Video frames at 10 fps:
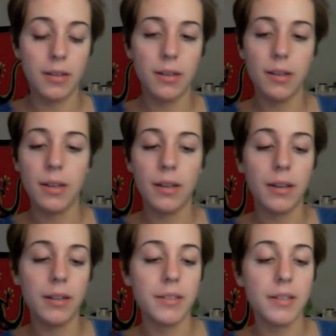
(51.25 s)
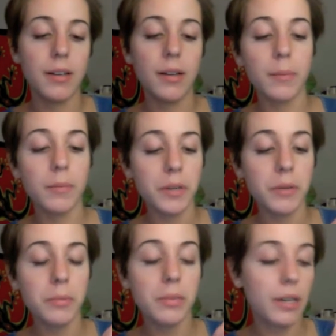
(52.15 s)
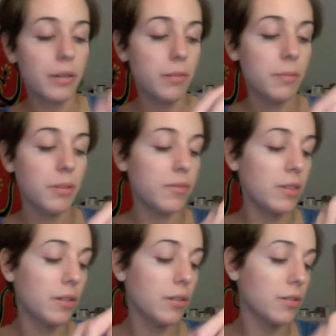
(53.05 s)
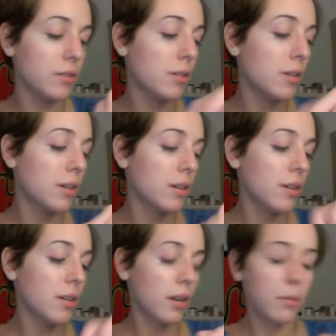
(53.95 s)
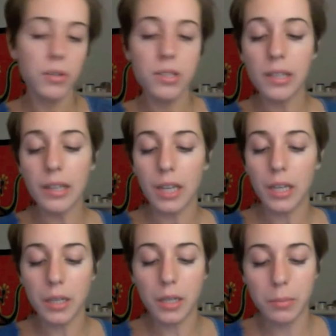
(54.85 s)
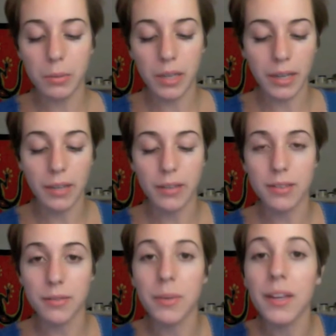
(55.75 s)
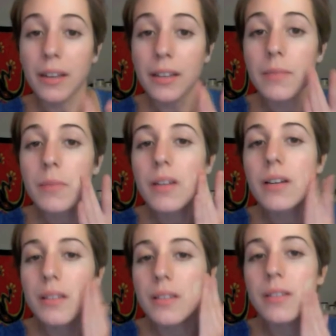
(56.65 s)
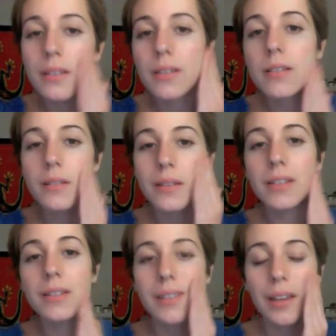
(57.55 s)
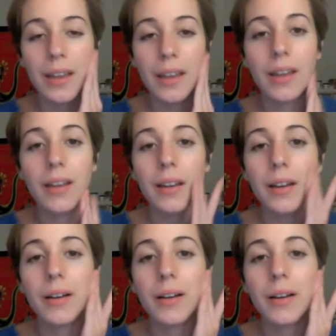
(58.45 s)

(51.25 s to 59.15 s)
and I'm going to apply it with my fingers. I personally like applying this with my hands because it's a